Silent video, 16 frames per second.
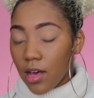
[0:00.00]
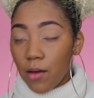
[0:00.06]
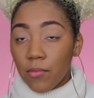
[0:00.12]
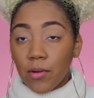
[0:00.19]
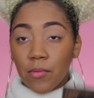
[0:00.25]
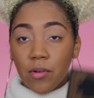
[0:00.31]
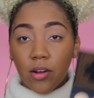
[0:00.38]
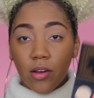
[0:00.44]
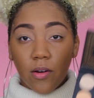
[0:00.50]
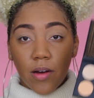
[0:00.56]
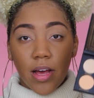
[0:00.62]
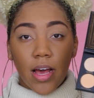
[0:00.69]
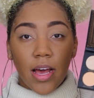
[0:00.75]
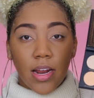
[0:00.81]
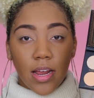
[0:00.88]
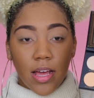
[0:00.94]
So I'm going to go
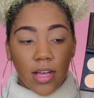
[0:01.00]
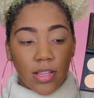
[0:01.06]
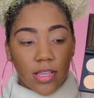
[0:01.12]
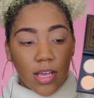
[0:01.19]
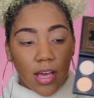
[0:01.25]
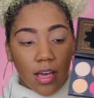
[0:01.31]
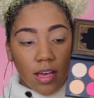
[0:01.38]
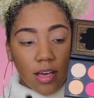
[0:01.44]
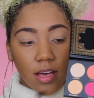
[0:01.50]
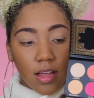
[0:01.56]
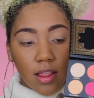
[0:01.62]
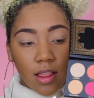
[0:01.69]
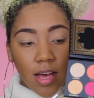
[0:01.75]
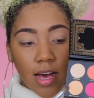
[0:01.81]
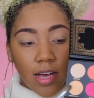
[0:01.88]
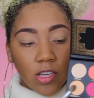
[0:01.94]
ahead and take
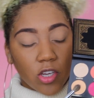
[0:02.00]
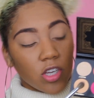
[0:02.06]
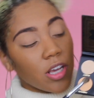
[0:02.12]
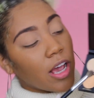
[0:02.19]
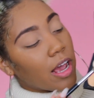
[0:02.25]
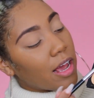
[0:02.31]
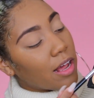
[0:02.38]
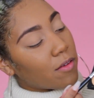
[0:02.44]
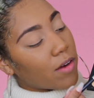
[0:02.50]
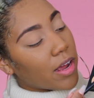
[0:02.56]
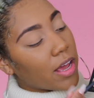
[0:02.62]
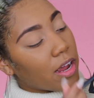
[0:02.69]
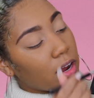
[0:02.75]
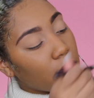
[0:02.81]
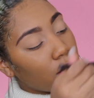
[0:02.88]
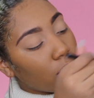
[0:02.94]
that shade right
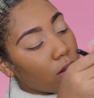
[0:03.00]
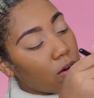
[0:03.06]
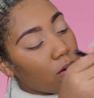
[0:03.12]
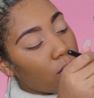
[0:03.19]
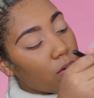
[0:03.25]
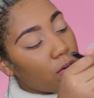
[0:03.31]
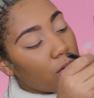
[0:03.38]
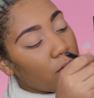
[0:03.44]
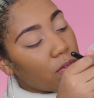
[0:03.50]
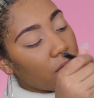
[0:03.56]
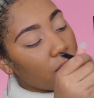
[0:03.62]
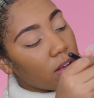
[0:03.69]
here, Clove.